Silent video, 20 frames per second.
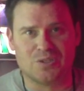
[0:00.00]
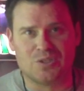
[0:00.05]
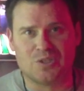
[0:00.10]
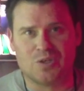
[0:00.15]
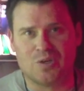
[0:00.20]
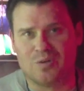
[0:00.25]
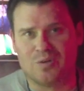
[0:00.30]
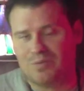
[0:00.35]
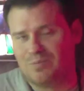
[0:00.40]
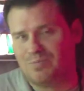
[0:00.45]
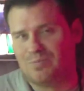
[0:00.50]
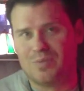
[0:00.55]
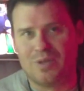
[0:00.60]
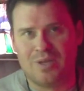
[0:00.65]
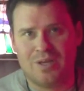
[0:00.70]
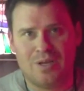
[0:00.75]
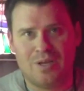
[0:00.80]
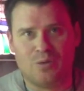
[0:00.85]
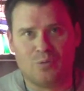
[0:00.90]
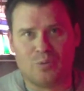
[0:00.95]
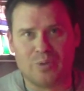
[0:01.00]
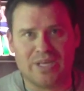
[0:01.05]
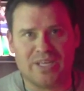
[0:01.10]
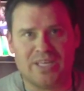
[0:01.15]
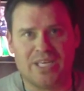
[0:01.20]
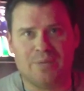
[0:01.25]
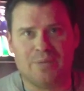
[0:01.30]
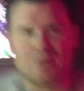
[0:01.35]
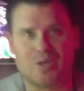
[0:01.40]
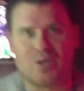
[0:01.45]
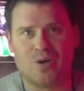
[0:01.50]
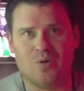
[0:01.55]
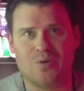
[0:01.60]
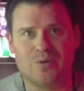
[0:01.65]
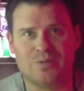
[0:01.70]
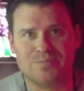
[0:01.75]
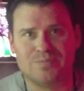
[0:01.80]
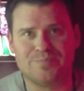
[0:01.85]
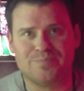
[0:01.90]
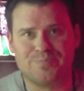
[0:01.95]
so we can keep it
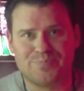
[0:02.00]
going.